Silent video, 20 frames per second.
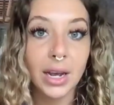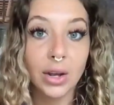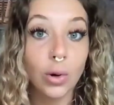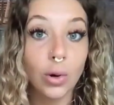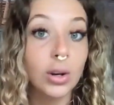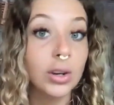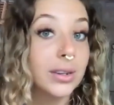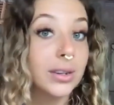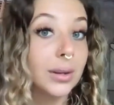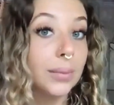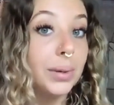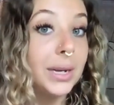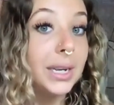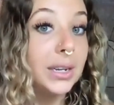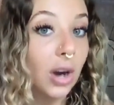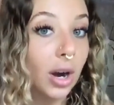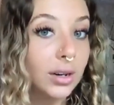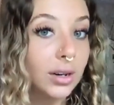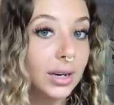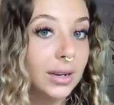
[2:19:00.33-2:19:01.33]
in order to be
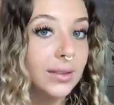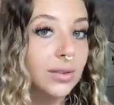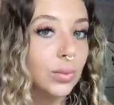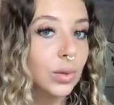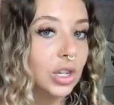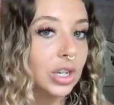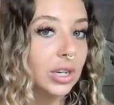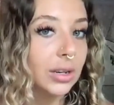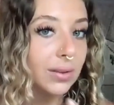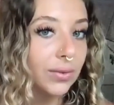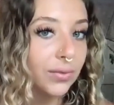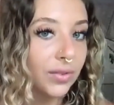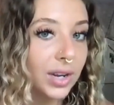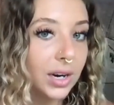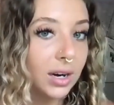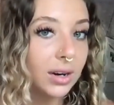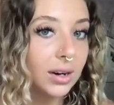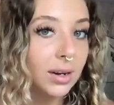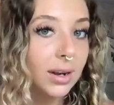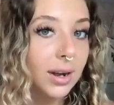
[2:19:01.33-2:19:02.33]
darkness, which is
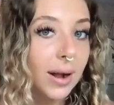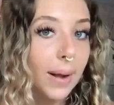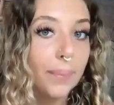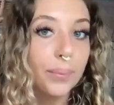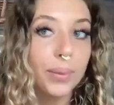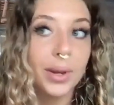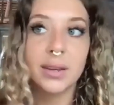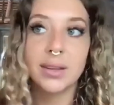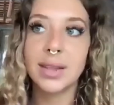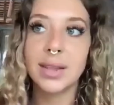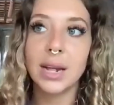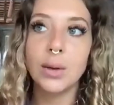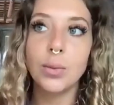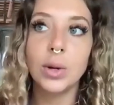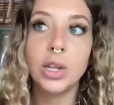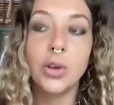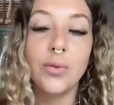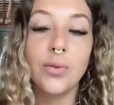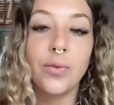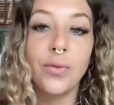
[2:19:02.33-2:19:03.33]
fear. Because then
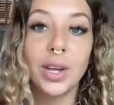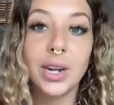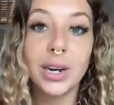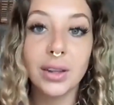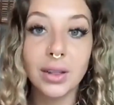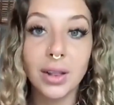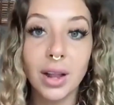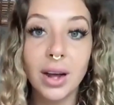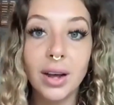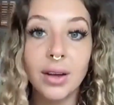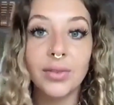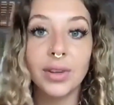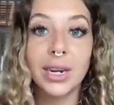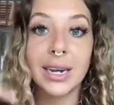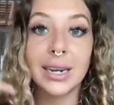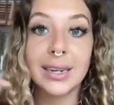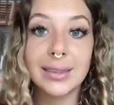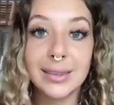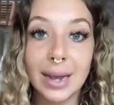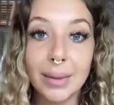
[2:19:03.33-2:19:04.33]
when you feed it love and
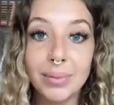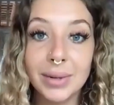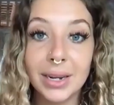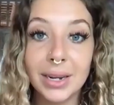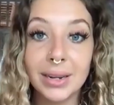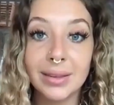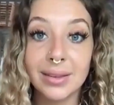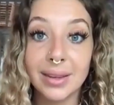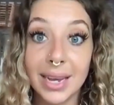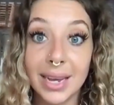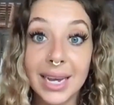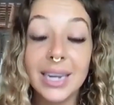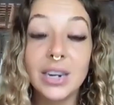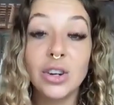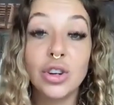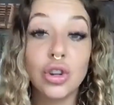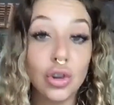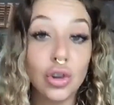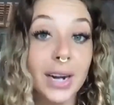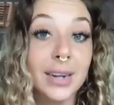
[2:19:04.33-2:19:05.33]
acceptance,
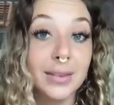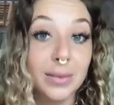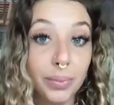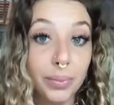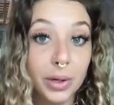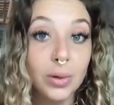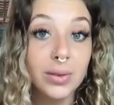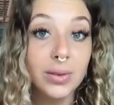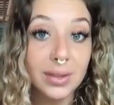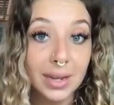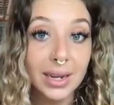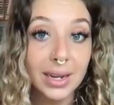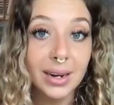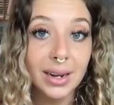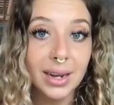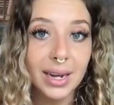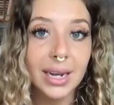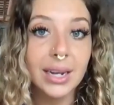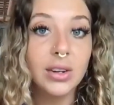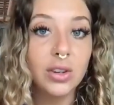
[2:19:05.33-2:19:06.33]
it transmutes it
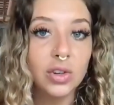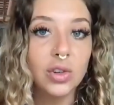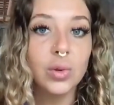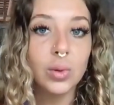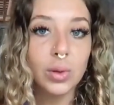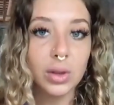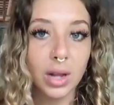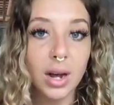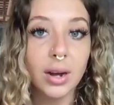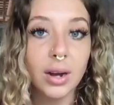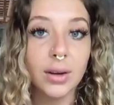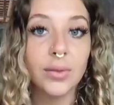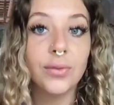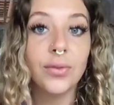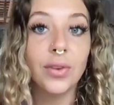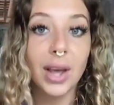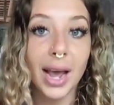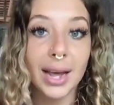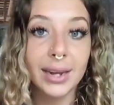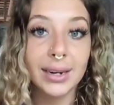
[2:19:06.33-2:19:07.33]
into love
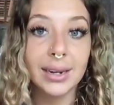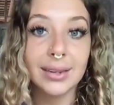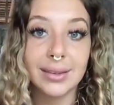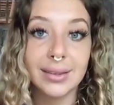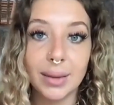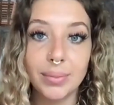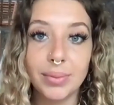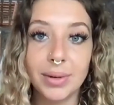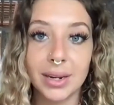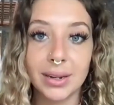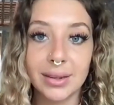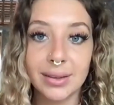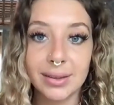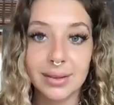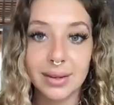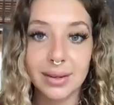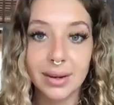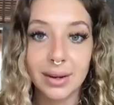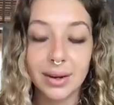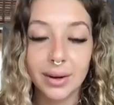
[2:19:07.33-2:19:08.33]
and
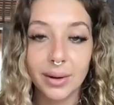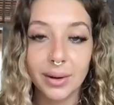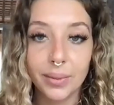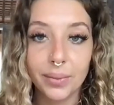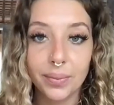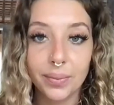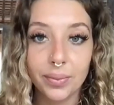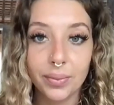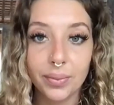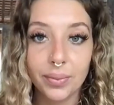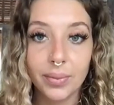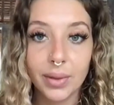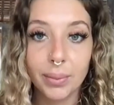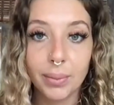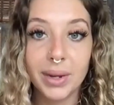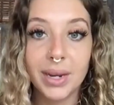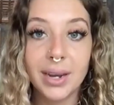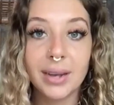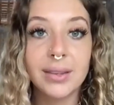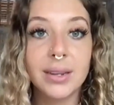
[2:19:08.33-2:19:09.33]
acceptance.
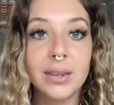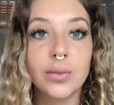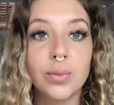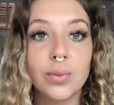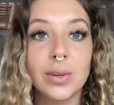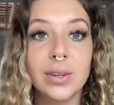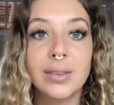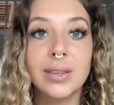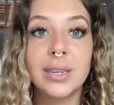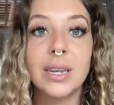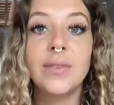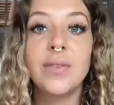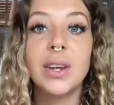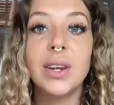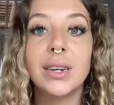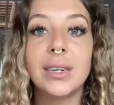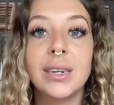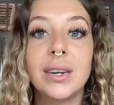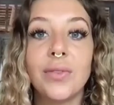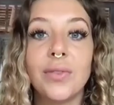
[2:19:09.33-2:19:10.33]
Because it's receiving a
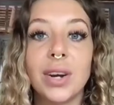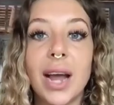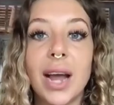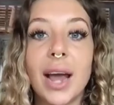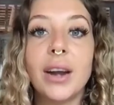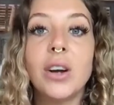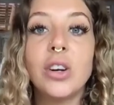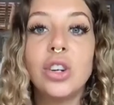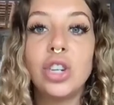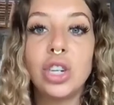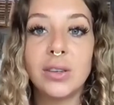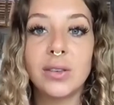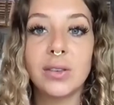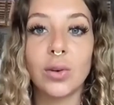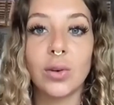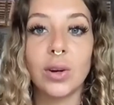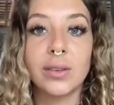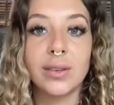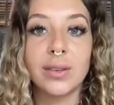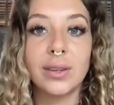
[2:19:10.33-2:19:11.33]
different energy source,
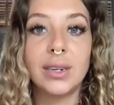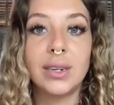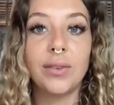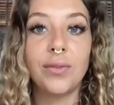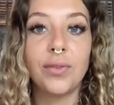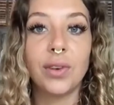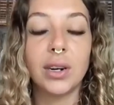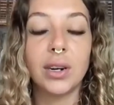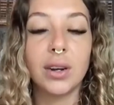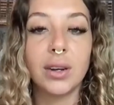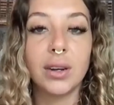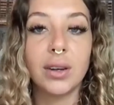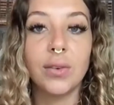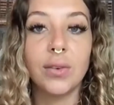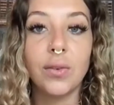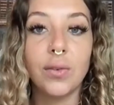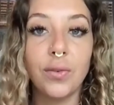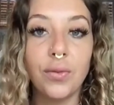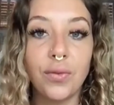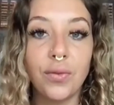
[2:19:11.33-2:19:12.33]
a different
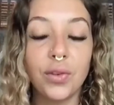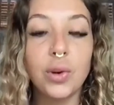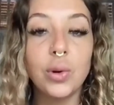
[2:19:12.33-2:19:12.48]
food,